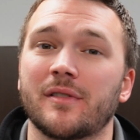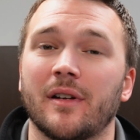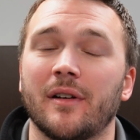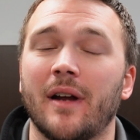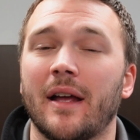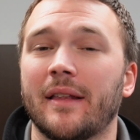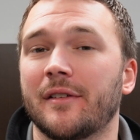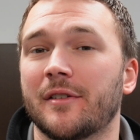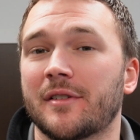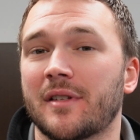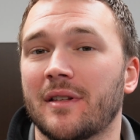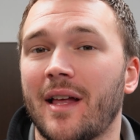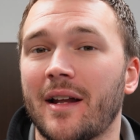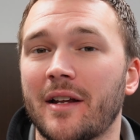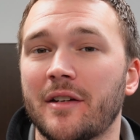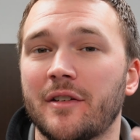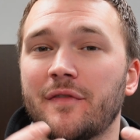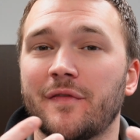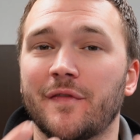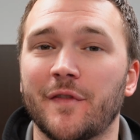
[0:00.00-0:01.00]
There's a
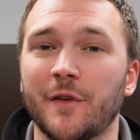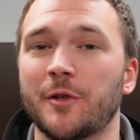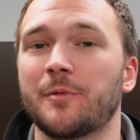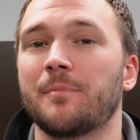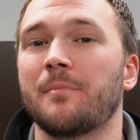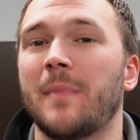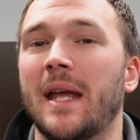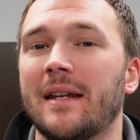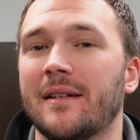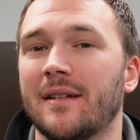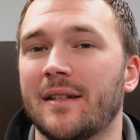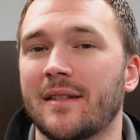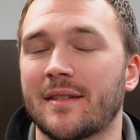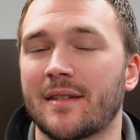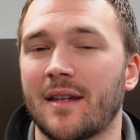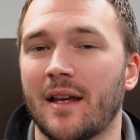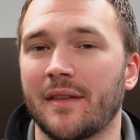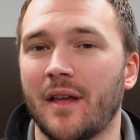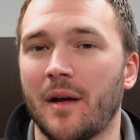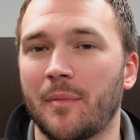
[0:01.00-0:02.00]
lot of deferred
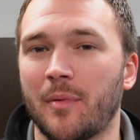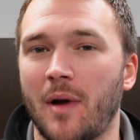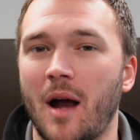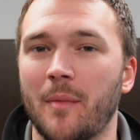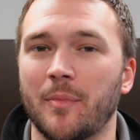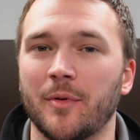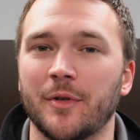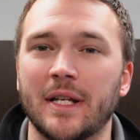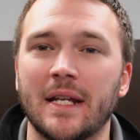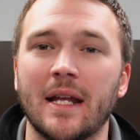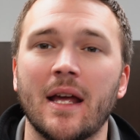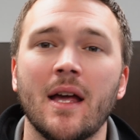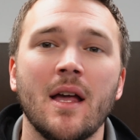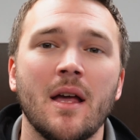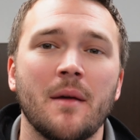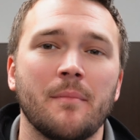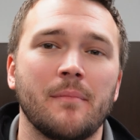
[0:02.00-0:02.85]
maintenance on the property.